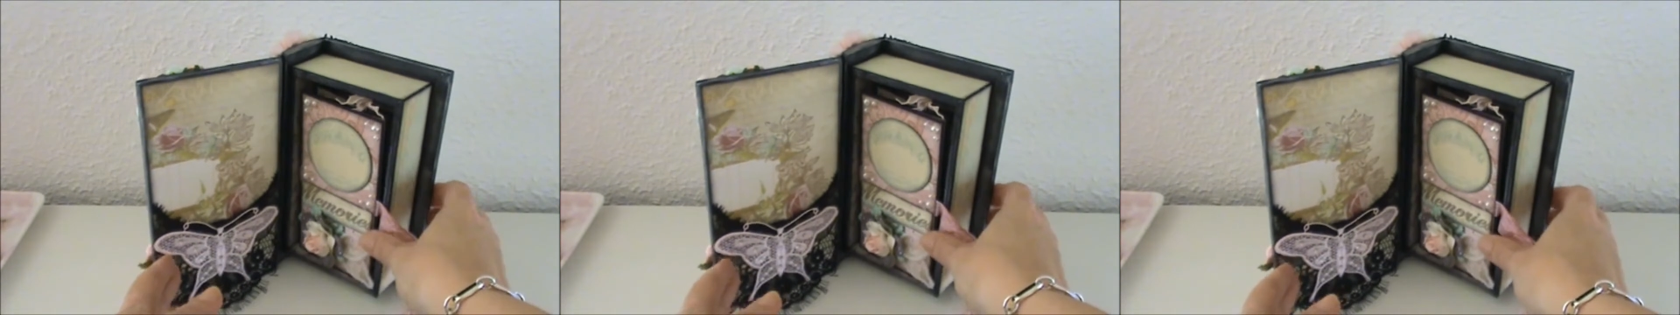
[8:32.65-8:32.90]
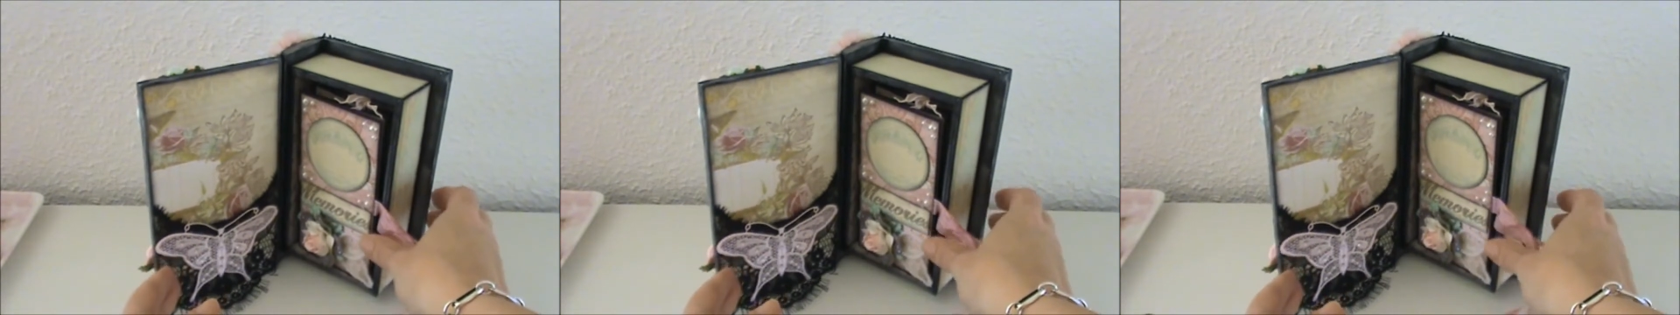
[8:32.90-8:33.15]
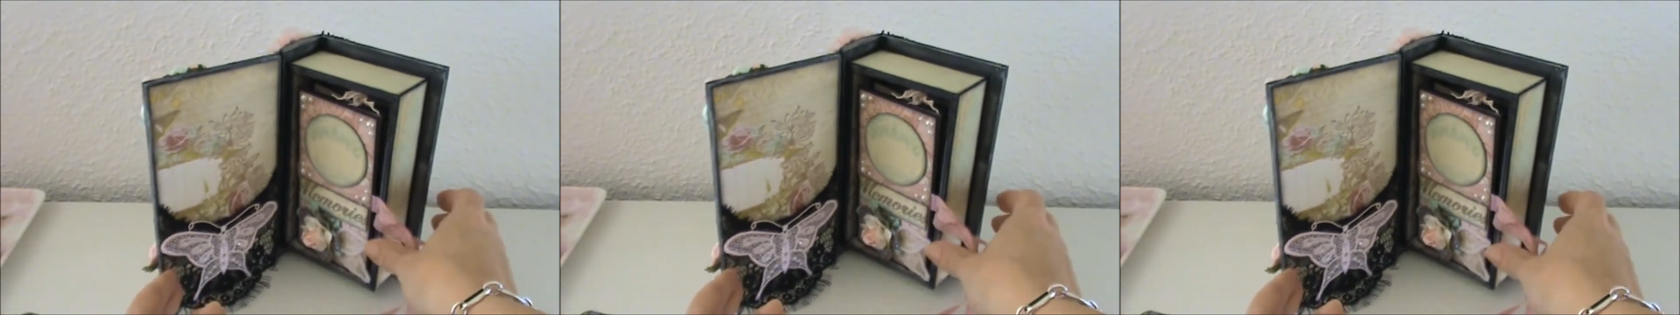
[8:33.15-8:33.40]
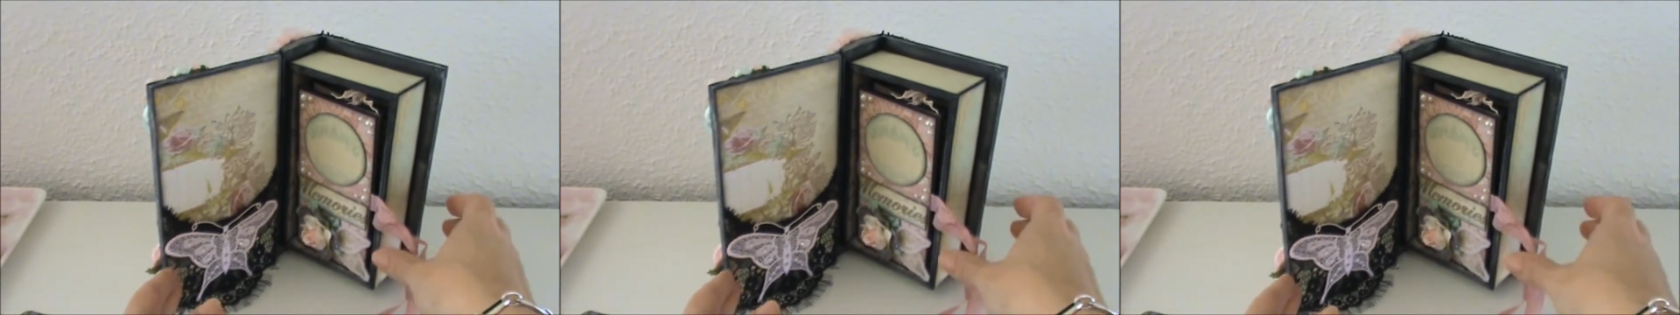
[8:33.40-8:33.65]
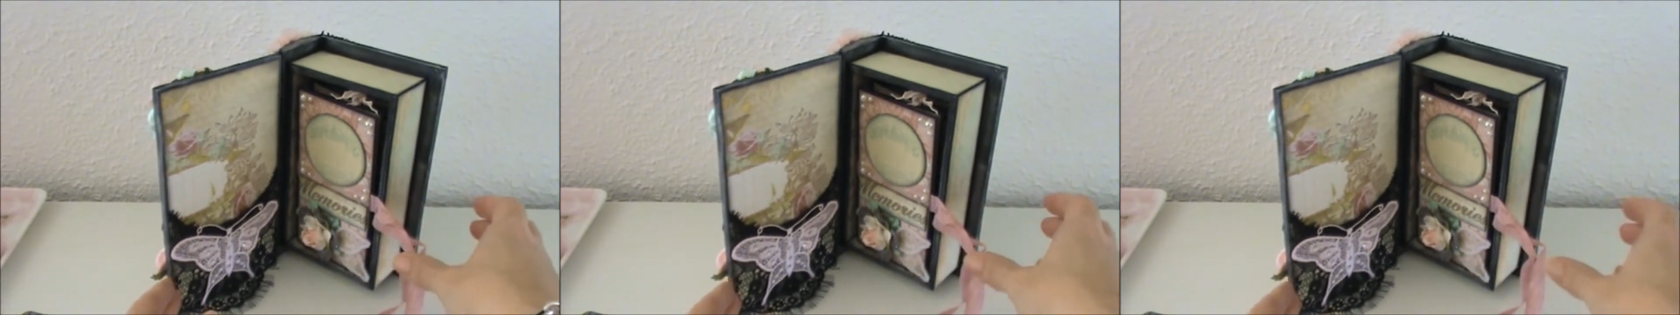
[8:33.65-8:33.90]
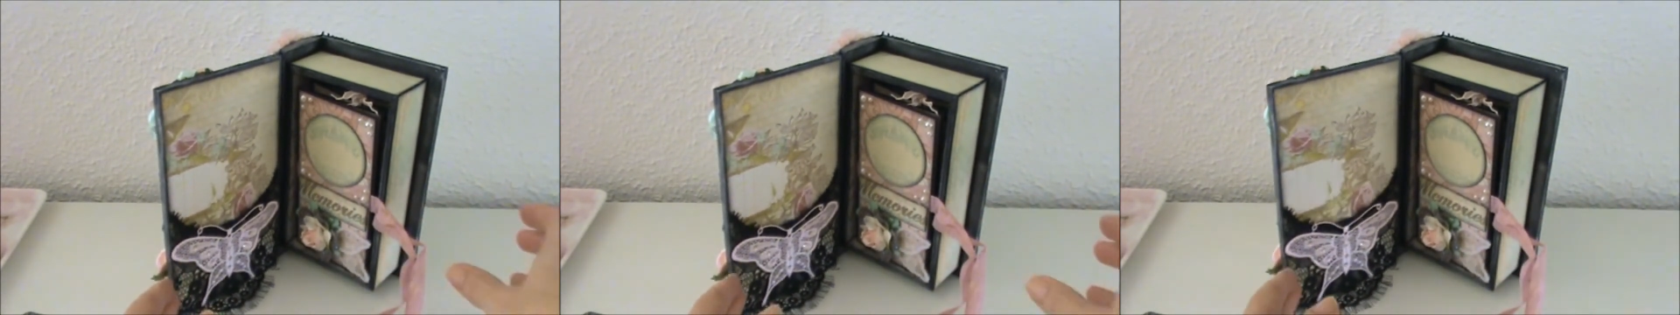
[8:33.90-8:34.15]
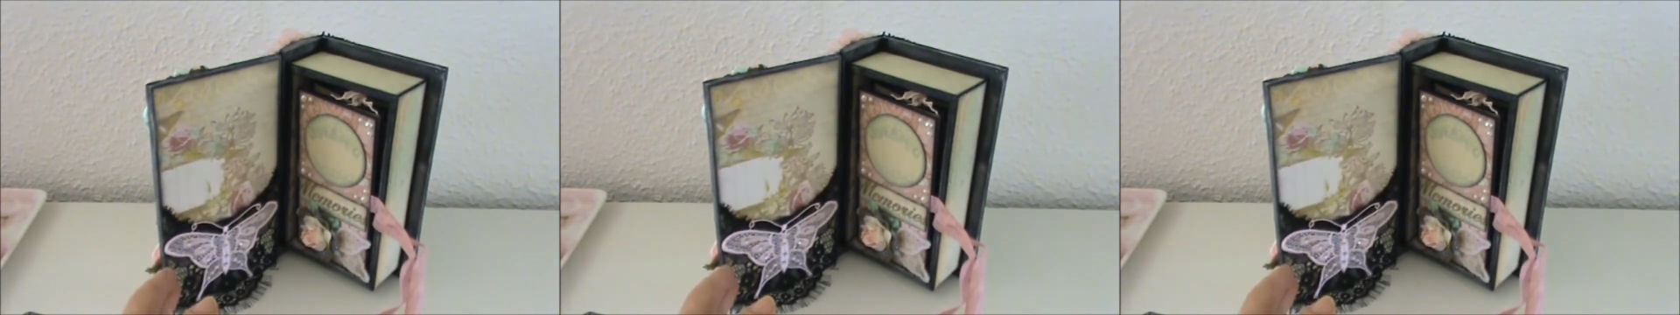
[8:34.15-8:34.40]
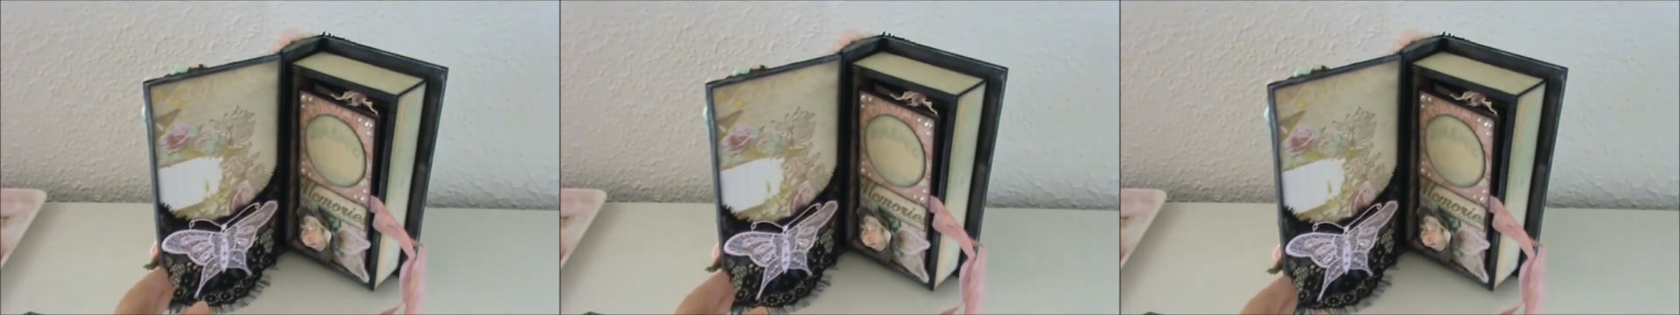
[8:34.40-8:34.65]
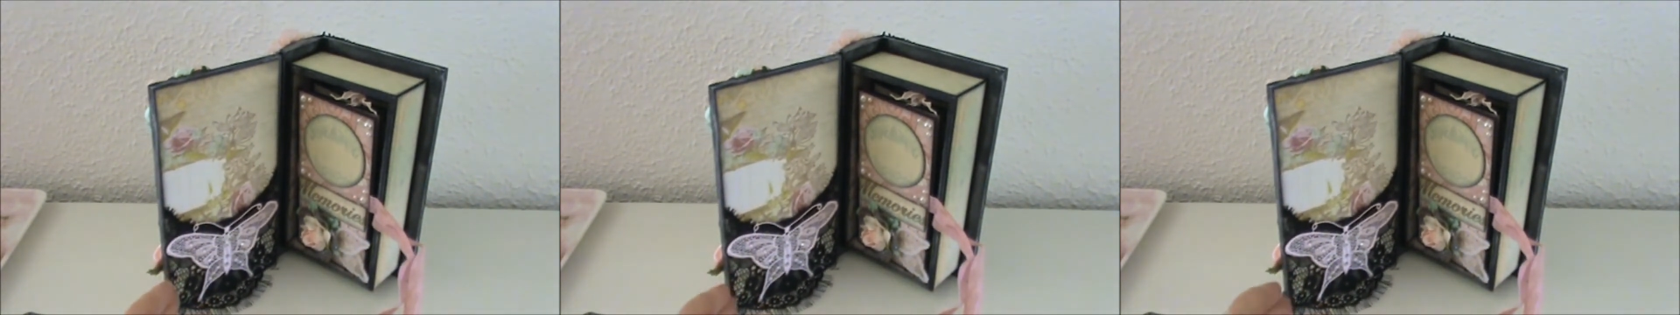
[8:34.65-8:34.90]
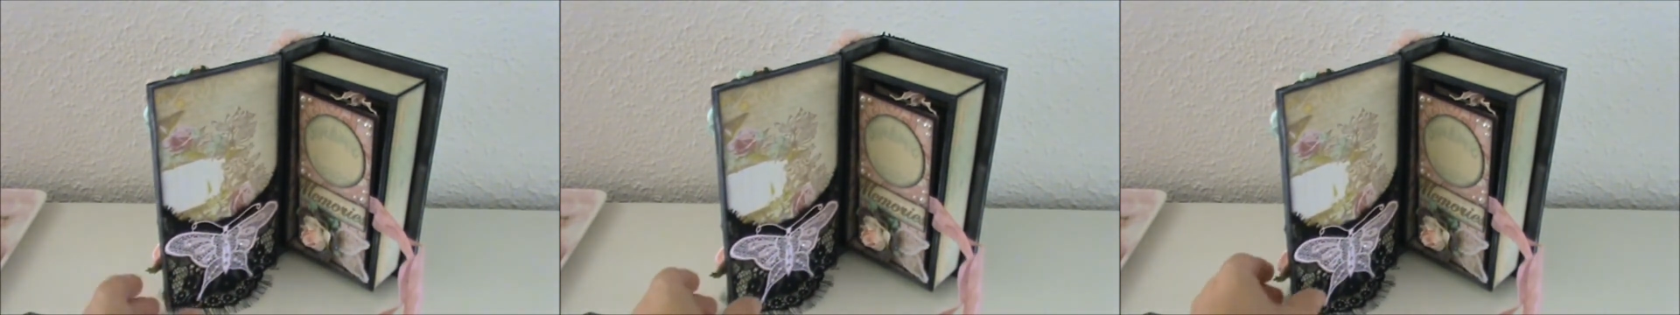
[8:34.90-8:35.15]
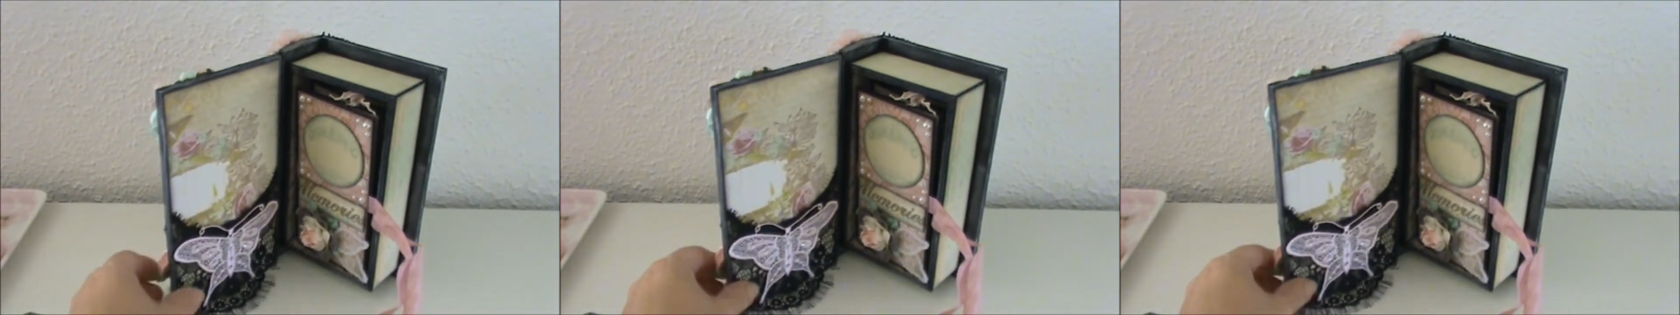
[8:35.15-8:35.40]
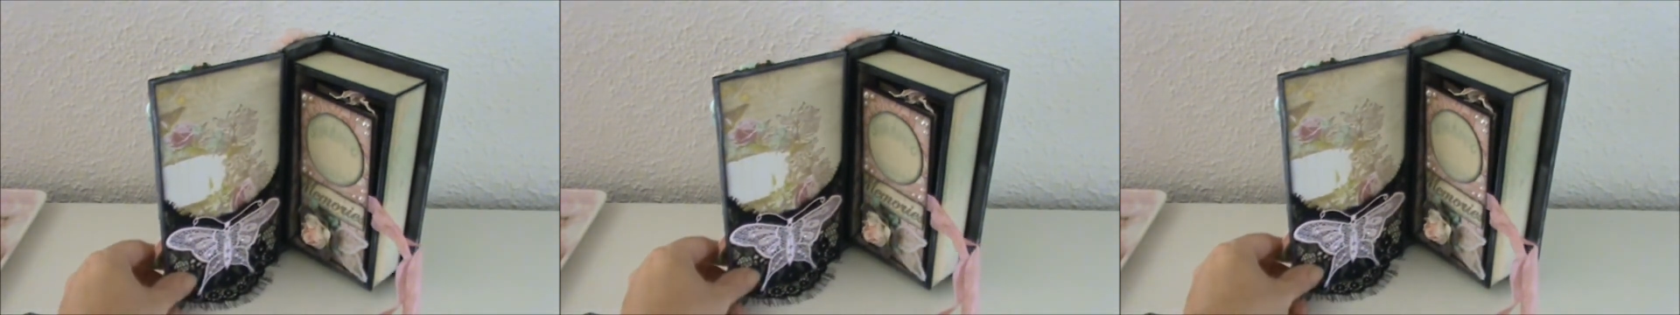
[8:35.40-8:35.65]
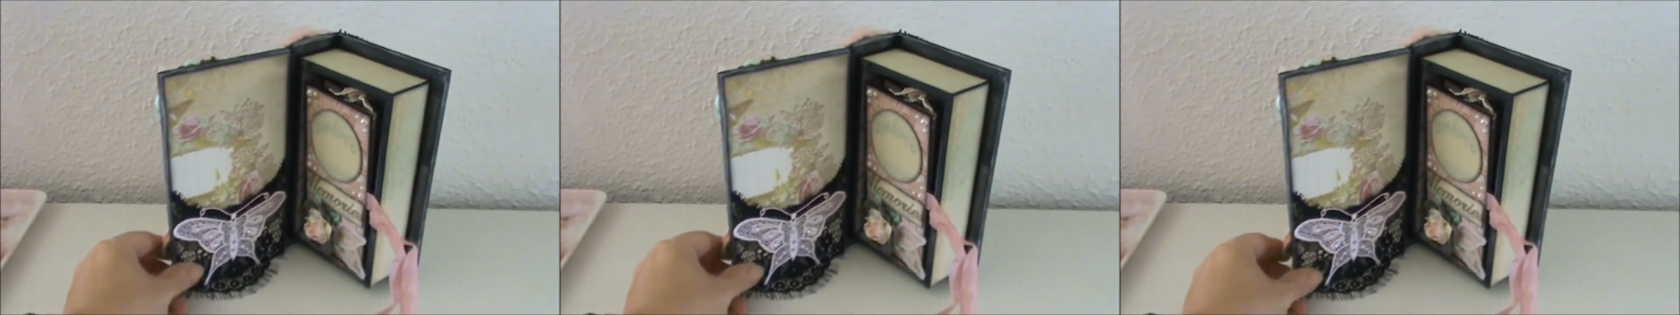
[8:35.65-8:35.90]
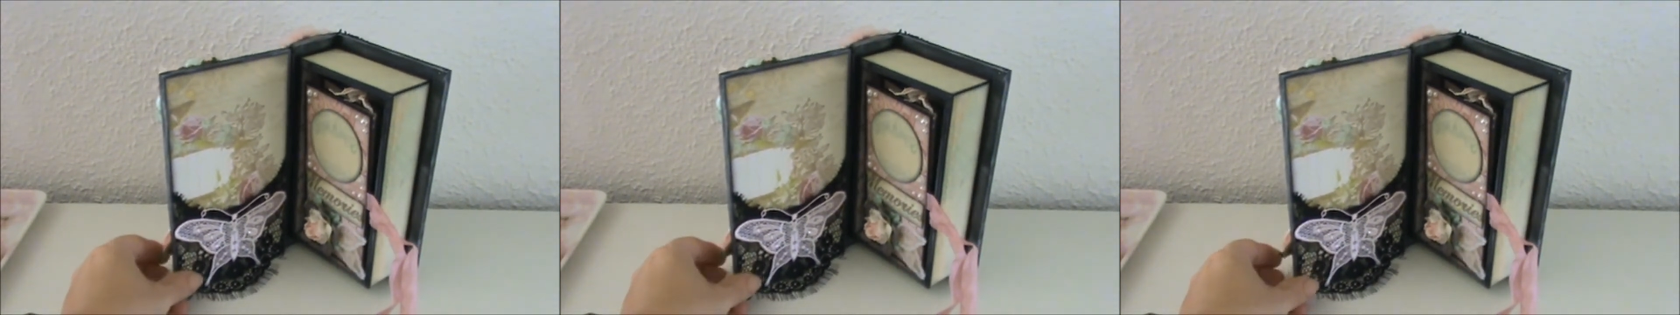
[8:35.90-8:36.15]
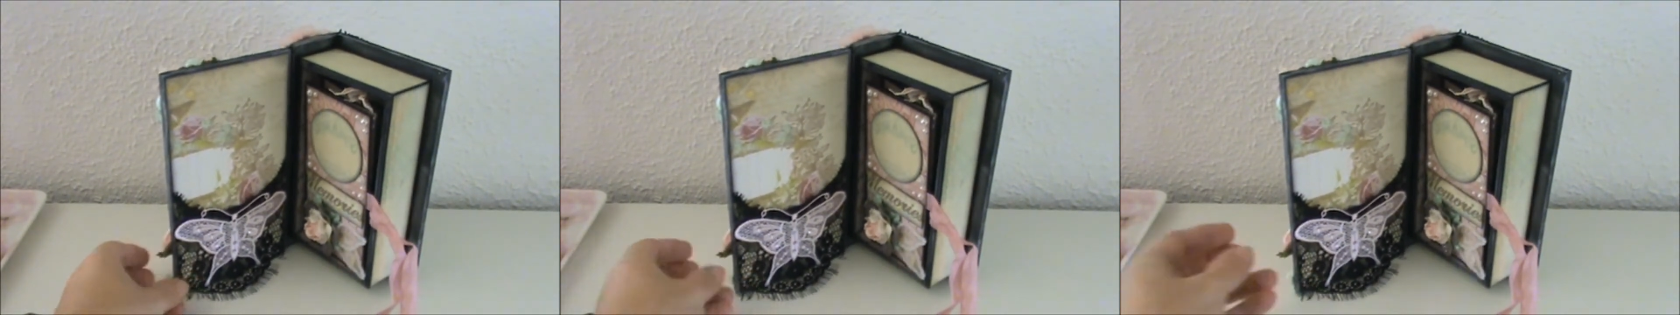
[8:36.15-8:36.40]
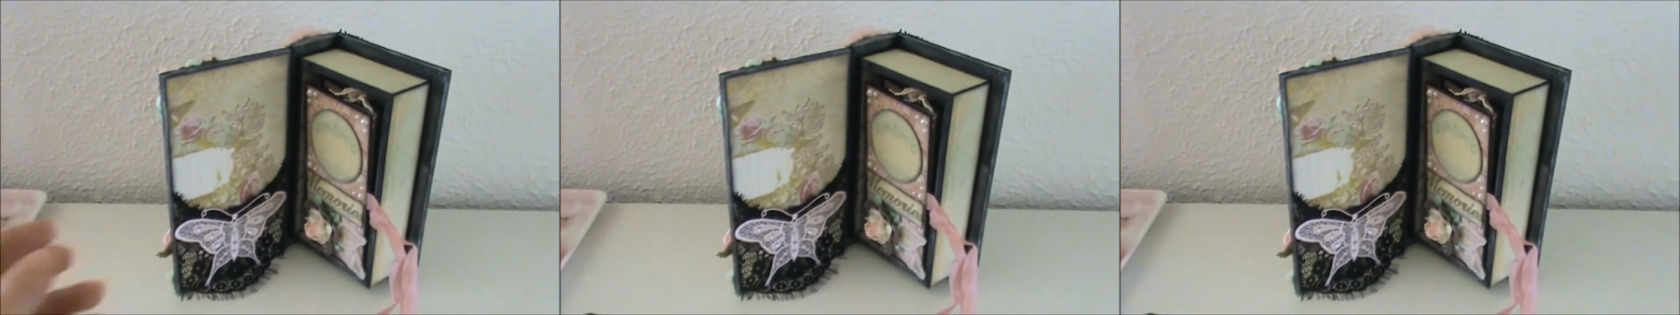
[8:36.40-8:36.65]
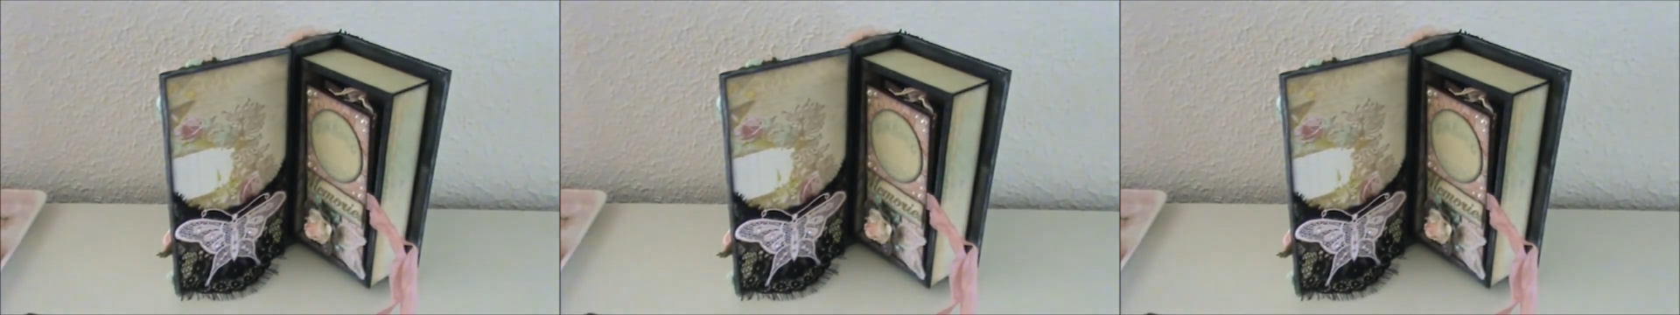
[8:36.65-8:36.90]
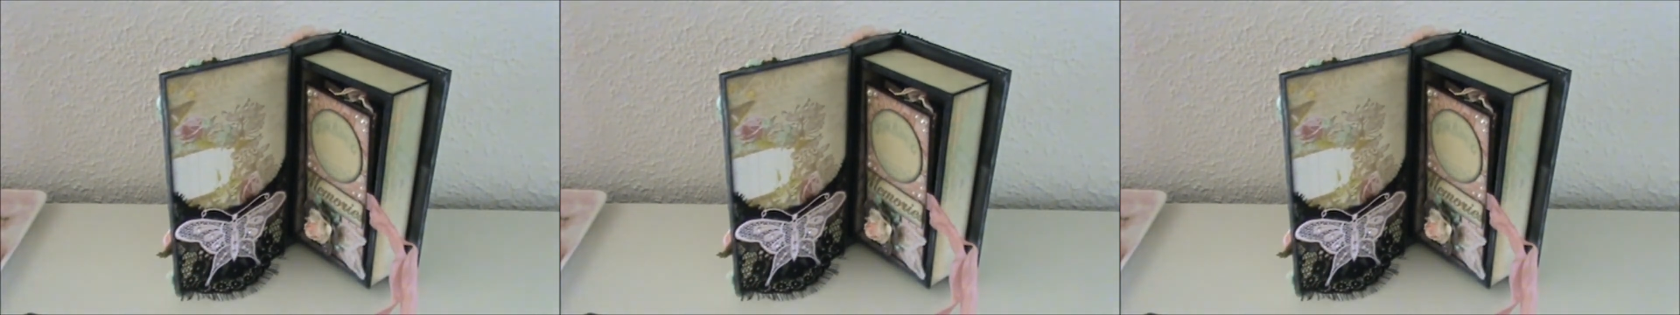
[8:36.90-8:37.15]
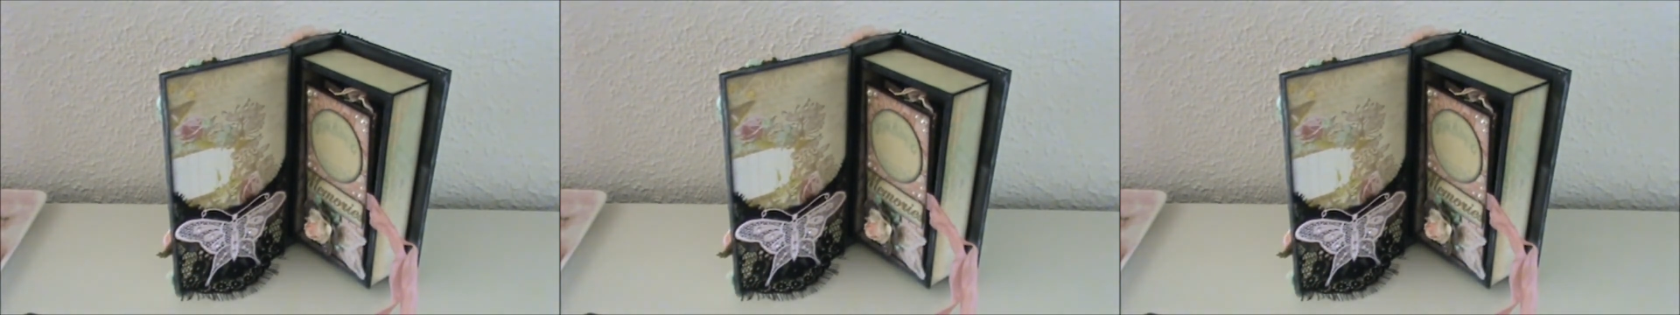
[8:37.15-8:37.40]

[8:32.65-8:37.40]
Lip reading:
[unreadable: no face in view]